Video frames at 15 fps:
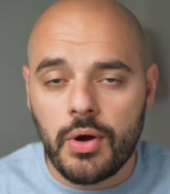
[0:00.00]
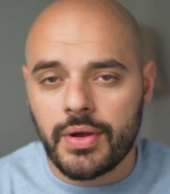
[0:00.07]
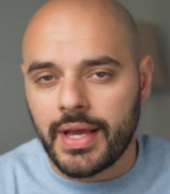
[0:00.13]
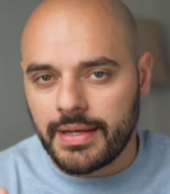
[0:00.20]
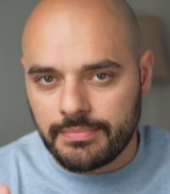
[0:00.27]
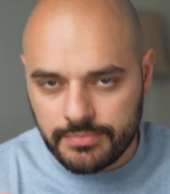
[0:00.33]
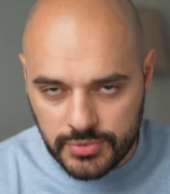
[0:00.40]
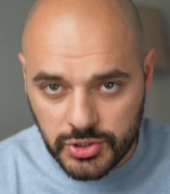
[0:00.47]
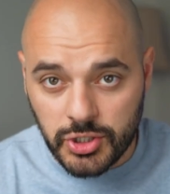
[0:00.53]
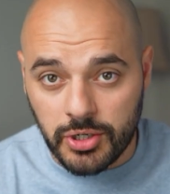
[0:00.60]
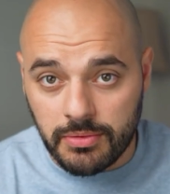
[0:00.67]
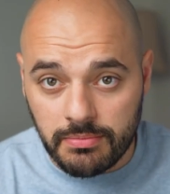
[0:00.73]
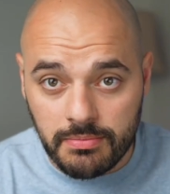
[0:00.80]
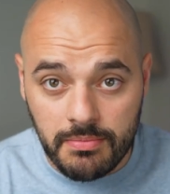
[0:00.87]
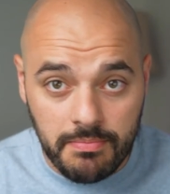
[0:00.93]
Okay,
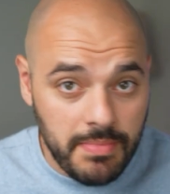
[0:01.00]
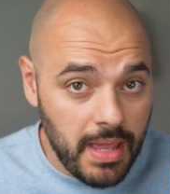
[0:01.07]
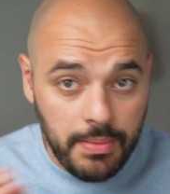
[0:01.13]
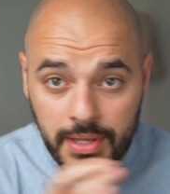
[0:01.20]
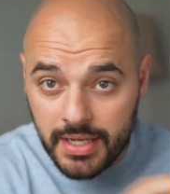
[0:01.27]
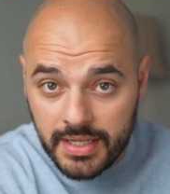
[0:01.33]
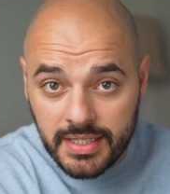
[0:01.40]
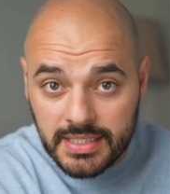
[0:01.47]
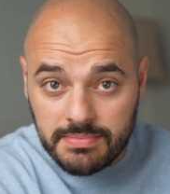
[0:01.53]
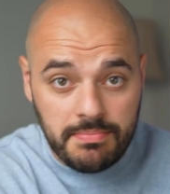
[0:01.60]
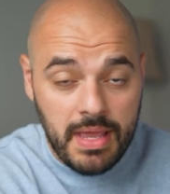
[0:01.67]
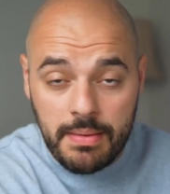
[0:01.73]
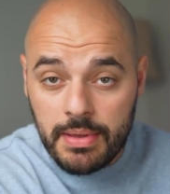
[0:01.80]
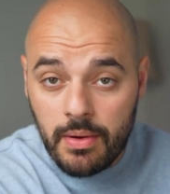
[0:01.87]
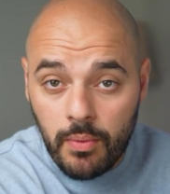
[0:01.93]
sure, maybe it is,
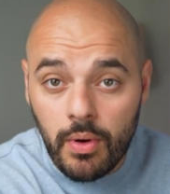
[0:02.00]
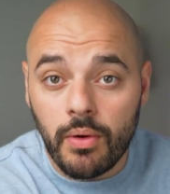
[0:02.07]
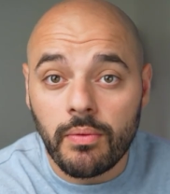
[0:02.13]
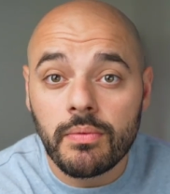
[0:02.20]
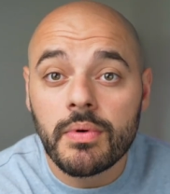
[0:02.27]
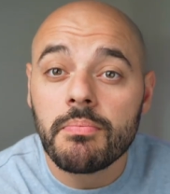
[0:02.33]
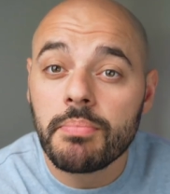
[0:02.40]
maybe it won't.